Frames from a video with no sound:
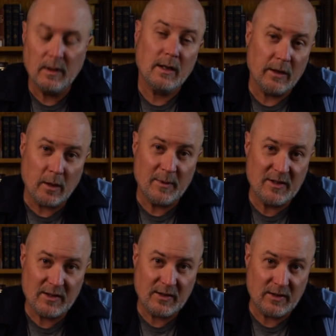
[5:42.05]
The
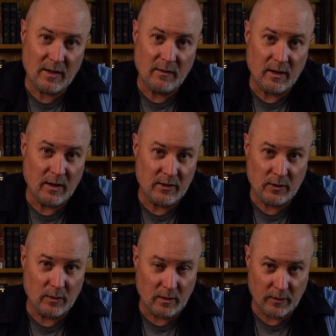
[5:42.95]
RB67
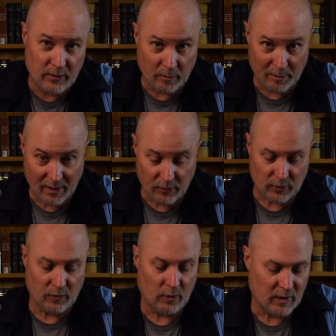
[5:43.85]
also includes a bellows
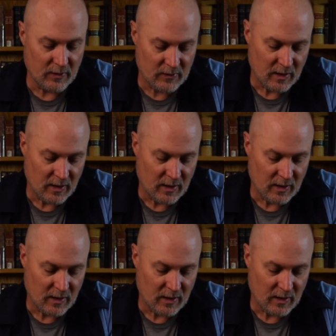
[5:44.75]
focus.